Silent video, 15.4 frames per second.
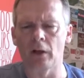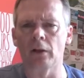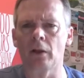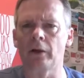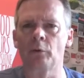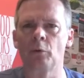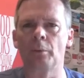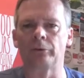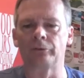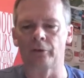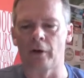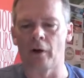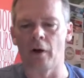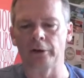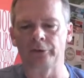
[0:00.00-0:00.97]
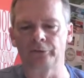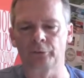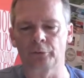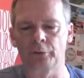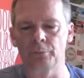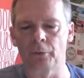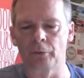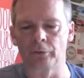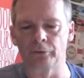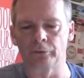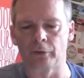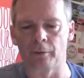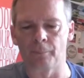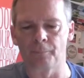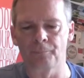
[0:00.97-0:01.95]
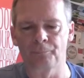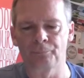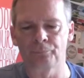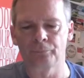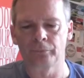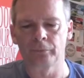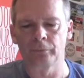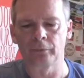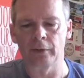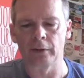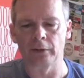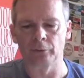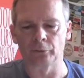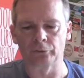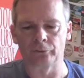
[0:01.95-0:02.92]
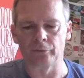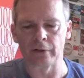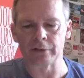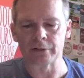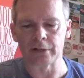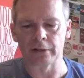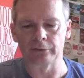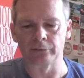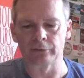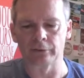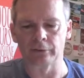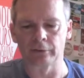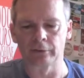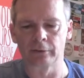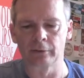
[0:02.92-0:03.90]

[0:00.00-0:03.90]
like almost like ice cream on the top. That looks fantastic.